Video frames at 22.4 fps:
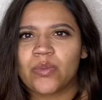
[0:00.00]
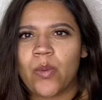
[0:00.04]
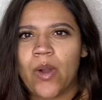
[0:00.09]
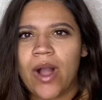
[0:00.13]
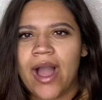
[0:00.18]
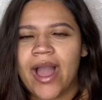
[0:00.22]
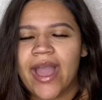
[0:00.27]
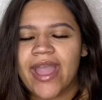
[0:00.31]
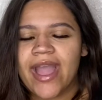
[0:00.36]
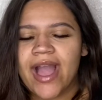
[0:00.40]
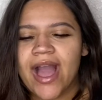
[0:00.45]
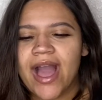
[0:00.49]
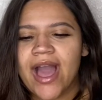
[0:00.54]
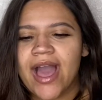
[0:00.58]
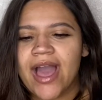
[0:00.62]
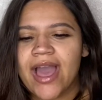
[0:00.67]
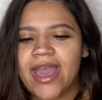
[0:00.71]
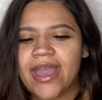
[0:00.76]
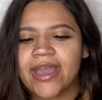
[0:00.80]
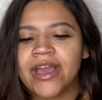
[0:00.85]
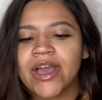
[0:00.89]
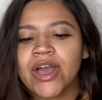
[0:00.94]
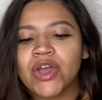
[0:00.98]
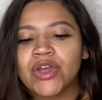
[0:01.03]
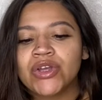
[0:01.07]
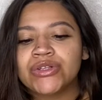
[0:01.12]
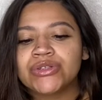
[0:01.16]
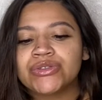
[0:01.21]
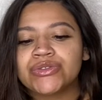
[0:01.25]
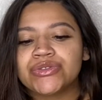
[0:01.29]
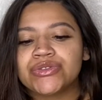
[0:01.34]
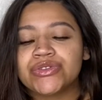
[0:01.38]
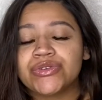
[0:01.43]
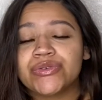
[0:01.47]
why I
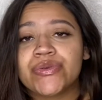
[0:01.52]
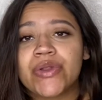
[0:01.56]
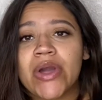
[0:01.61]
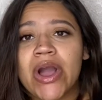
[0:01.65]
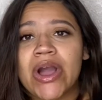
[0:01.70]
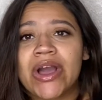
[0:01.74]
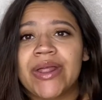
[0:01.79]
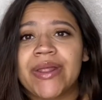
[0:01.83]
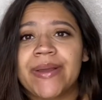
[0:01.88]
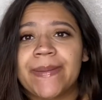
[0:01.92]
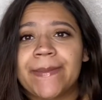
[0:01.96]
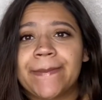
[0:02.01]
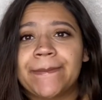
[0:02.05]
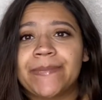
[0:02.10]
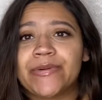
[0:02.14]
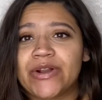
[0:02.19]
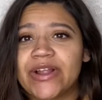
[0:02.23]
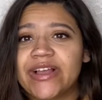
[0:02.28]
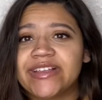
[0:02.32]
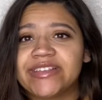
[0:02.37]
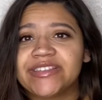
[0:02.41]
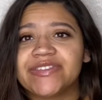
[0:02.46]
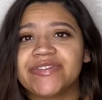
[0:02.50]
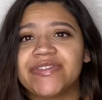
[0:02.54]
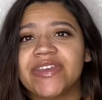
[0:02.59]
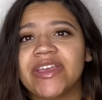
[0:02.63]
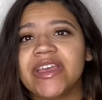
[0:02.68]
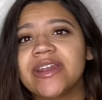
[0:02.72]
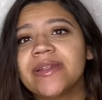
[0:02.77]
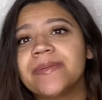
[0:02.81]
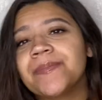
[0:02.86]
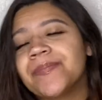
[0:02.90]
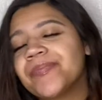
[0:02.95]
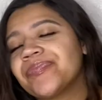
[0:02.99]
do not
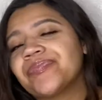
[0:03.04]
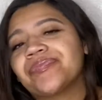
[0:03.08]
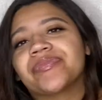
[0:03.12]
breastfeed.